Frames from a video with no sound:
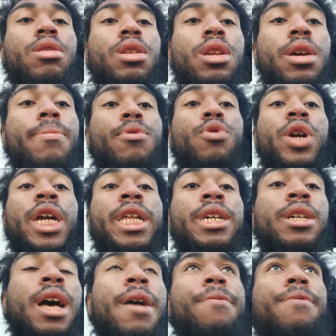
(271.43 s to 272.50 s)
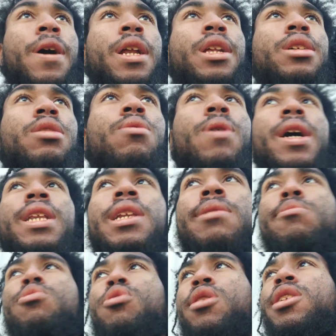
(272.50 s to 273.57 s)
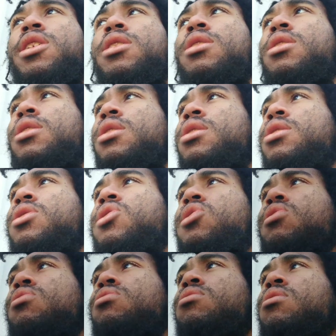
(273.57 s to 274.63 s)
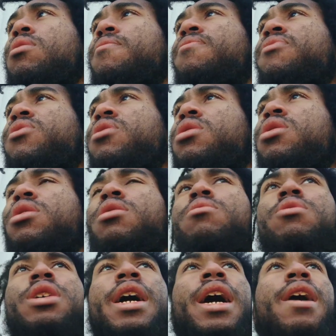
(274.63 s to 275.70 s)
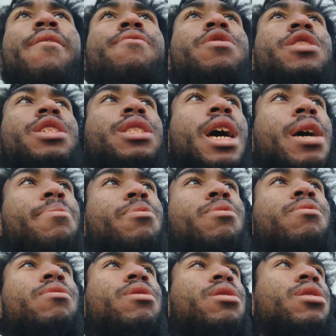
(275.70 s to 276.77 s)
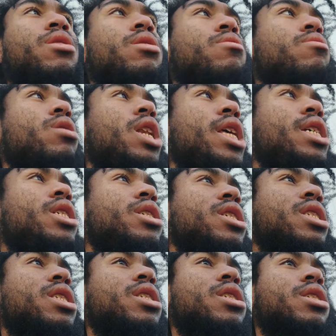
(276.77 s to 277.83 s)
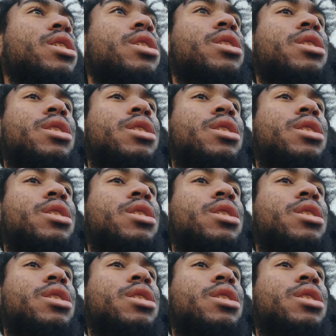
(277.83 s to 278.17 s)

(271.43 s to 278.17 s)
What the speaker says: liberating. I find it quite liberating. So, you know, when you have this type of religious